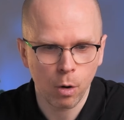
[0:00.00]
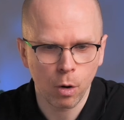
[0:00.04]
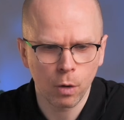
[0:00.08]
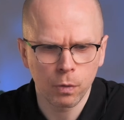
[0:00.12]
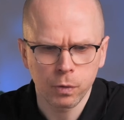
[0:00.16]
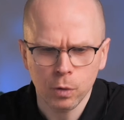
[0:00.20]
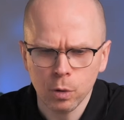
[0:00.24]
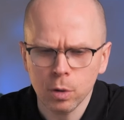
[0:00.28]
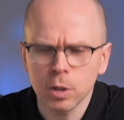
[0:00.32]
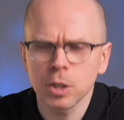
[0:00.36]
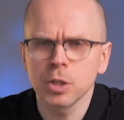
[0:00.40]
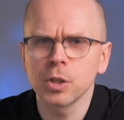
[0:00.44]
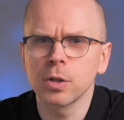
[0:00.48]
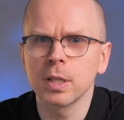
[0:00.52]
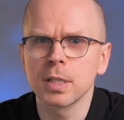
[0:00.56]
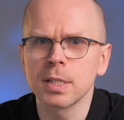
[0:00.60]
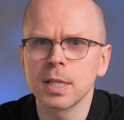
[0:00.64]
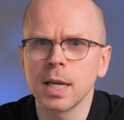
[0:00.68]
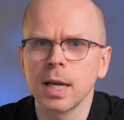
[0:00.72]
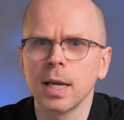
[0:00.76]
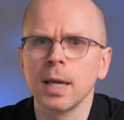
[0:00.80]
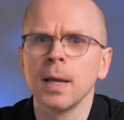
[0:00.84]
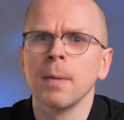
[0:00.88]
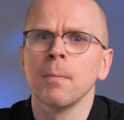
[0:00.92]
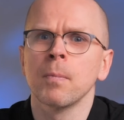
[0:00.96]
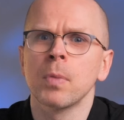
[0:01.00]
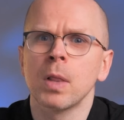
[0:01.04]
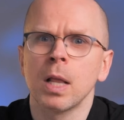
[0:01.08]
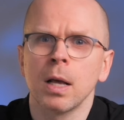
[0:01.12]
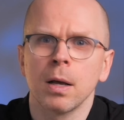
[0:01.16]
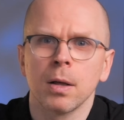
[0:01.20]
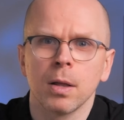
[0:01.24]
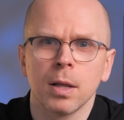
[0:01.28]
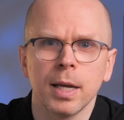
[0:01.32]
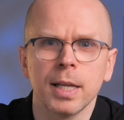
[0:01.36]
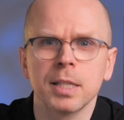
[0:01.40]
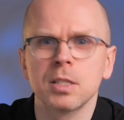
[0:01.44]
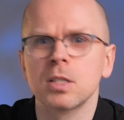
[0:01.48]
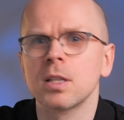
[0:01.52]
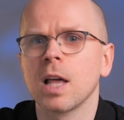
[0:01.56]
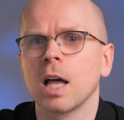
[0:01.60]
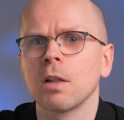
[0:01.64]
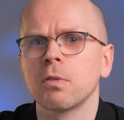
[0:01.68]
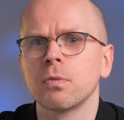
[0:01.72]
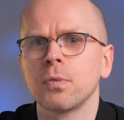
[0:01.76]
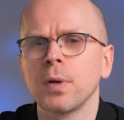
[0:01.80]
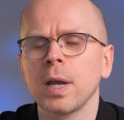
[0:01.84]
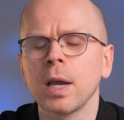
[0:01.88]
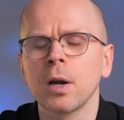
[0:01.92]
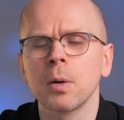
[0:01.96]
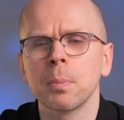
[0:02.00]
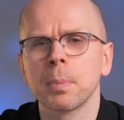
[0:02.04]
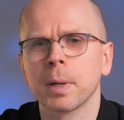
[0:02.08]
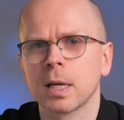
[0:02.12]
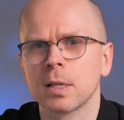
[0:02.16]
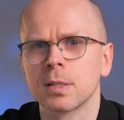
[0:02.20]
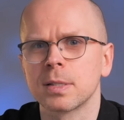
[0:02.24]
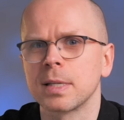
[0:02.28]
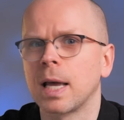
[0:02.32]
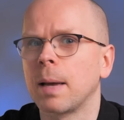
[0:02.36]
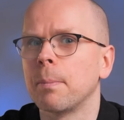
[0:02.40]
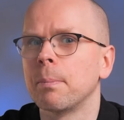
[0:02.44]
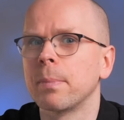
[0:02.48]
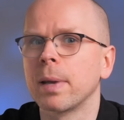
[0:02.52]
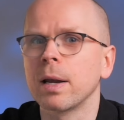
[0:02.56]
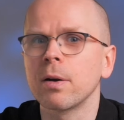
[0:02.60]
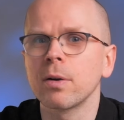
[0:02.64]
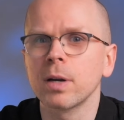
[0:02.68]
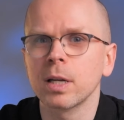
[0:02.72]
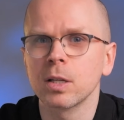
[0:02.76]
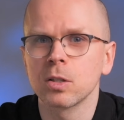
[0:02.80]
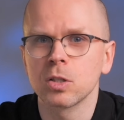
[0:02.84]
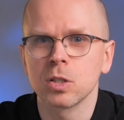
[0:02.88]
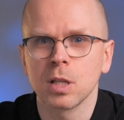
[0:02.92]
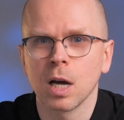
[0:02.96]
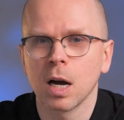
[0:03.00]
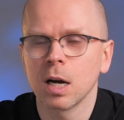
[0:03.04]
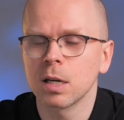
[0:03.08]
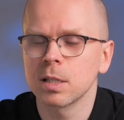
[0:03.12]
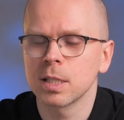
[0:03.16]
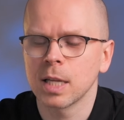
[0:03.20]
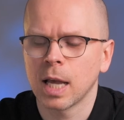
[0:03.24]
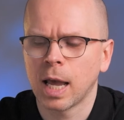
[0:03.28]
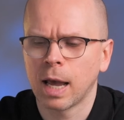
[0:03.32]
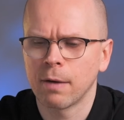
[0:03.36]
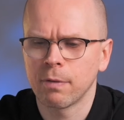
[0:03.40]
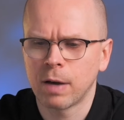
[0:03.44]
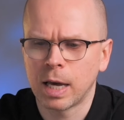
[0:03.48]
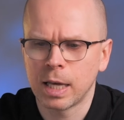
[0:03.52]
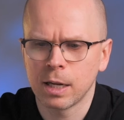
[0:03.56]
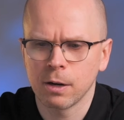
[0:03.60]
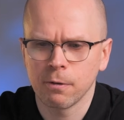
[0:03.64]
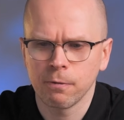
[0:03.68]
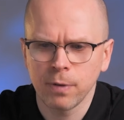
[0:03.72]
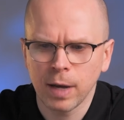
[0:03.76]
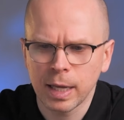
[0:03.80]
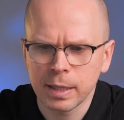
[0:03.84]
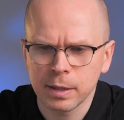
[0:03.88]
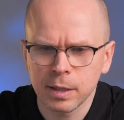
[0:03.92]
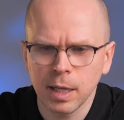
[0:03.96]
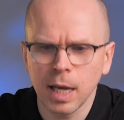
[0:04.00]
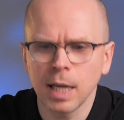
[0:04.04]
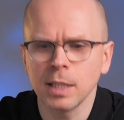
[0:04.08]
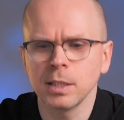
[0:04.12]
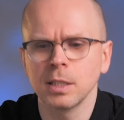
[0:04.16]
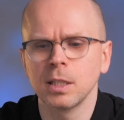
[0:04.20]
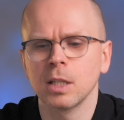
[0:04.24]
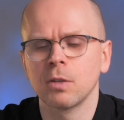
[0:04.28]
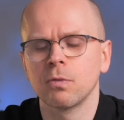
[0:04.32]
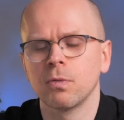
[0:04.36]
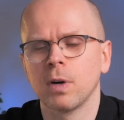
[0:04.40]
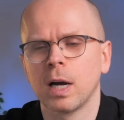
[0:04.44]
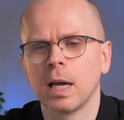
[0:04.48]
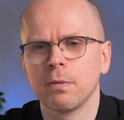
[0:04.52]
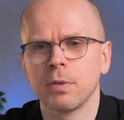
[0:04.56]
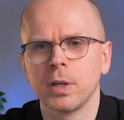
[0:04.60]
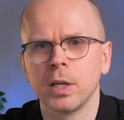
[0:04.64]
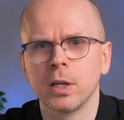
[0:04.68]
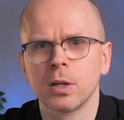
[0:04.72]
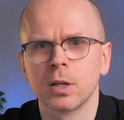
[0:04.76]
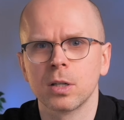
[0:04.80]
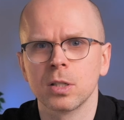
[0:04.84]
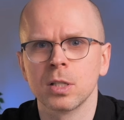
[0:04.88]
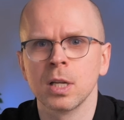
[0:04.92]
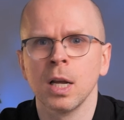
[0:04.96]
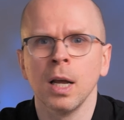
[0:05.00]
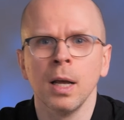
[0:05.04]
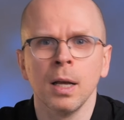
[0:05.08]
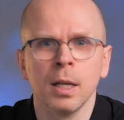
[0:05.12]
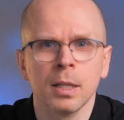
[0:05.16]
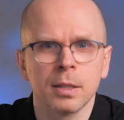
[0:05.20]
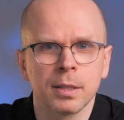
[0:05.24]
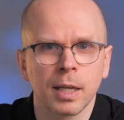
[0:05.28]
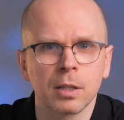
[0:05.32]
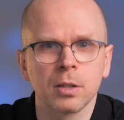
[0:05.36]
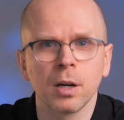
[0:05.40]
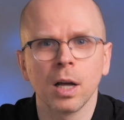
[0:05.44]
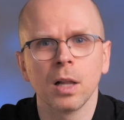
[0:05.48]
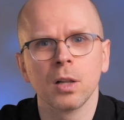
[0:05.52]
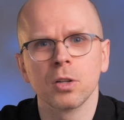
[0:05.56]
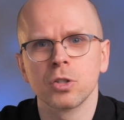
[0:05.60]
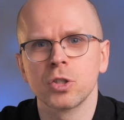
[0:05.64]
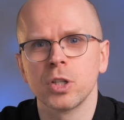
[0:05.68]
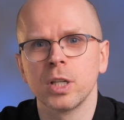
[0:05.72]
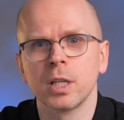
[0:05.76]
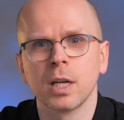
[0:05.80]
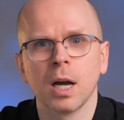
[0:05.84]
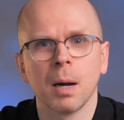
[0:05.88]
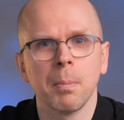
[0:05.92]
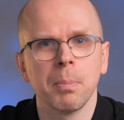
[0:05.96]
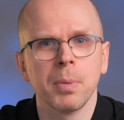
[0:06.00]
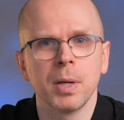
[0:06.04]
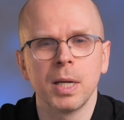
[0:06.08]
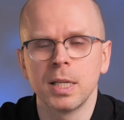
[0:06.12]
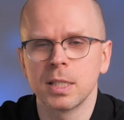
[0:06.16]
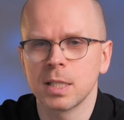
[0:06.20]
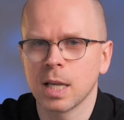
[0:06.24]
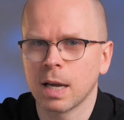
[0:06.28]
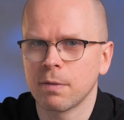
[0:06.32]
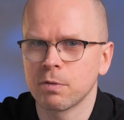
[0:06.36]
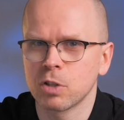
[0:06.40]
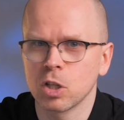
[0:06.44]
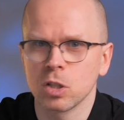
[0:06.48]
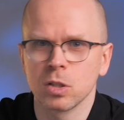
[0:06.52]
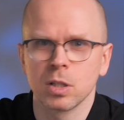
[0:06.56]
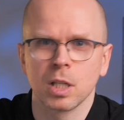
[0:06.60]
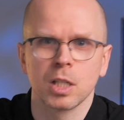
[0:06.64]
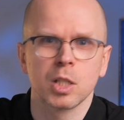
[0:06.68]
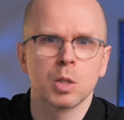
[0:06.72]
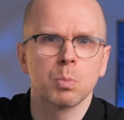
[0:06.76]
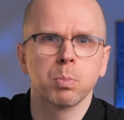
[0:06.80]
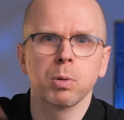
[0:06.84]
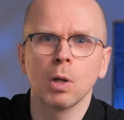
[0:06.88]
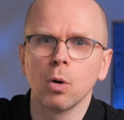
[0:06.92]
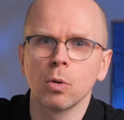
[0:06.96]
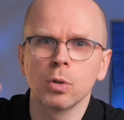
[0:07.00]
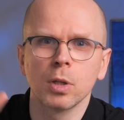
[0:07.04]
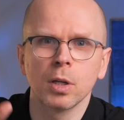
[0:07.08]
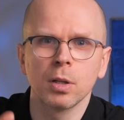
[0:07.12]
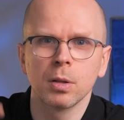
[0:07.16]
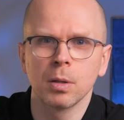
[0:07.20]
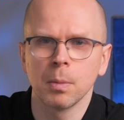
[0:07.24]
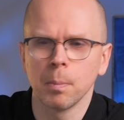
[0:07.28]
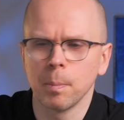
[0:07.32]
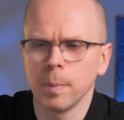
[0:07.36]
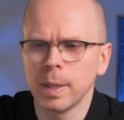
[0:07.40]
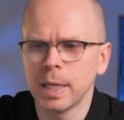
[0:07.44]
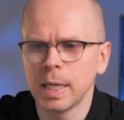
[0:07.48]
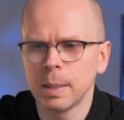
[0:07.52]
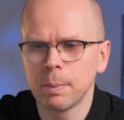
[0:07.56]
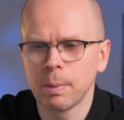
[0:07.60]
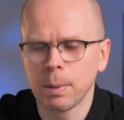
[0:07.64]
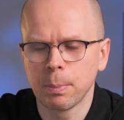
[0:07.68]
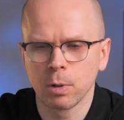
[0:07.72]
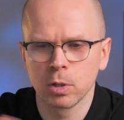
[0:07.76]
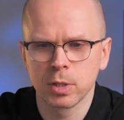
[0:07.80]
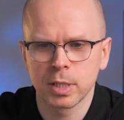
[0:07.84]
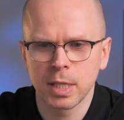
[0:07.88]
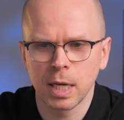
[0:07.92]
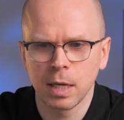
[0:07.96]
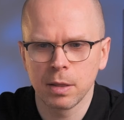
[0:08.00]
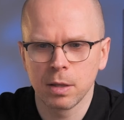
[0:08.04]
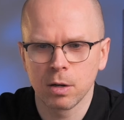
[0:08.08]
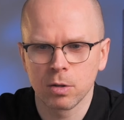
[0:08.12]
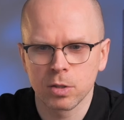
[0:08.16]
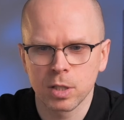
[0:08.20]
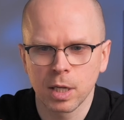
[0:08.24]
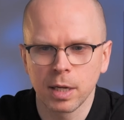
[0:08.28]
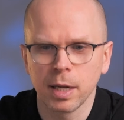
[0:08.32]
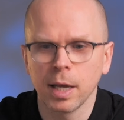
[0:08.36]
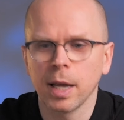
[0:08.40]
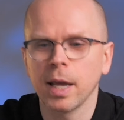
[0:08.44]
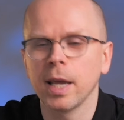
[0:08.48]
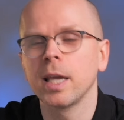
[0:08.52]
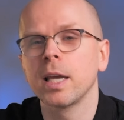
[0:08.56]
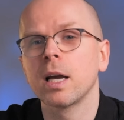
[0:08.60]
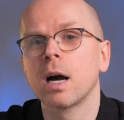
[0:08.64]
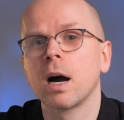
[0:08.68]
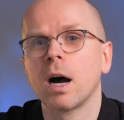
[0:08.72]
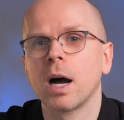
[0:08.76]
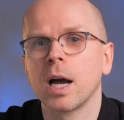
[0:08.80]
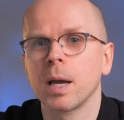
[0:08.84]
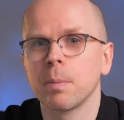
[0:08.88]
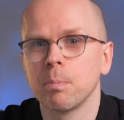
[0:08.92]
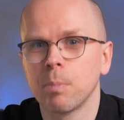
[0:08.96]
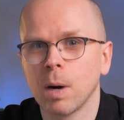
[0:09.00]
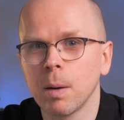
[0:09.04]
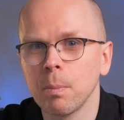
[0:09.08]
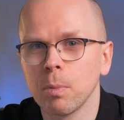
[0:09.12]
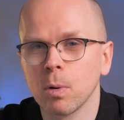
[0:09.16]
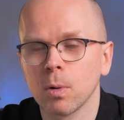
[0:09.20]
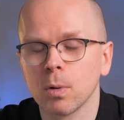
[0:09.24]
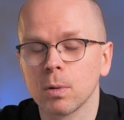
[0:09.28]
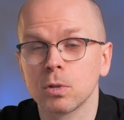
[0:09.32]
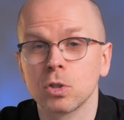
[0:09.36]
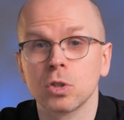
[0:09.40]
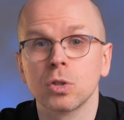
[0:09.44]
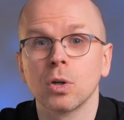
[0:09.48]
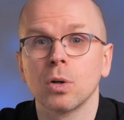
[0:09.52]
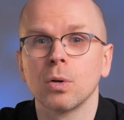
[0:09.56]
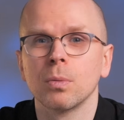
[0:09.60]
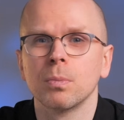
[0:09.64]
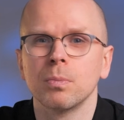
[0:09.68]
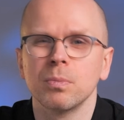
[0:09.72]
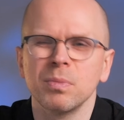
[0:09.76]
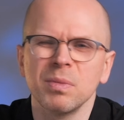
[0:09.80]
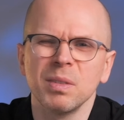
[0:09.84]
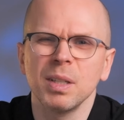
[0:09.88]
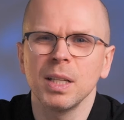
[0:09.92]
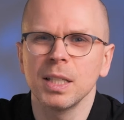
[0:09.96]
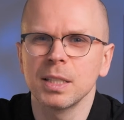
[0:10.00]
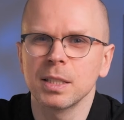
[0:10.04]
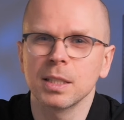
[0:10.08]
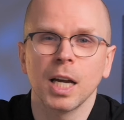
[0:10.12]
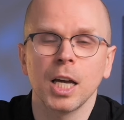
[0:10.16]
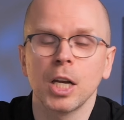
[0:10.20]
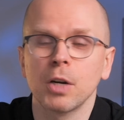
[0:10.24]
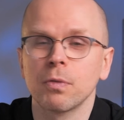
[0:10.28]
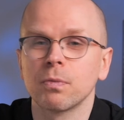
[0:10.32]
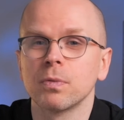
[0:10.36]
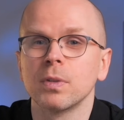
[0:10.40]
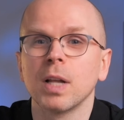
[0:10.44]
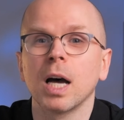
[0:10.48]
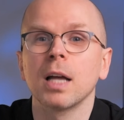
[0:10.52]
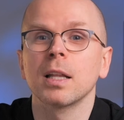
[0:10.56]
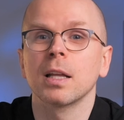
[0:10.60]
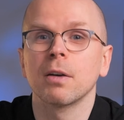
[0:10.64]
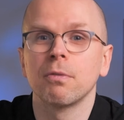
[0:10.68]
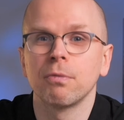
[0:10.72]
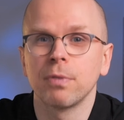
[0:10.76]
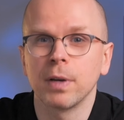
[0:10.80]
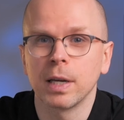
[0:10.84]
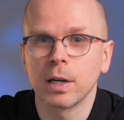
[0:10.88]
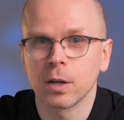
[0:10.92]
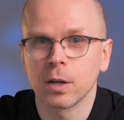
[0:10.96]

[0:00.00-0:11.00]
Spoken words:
of course, you can say, It's not fair because American stocks have had a fantastic 5 years. Technology companies have just exploded. Many people say there's an AI bubble, so it's kind of not a fair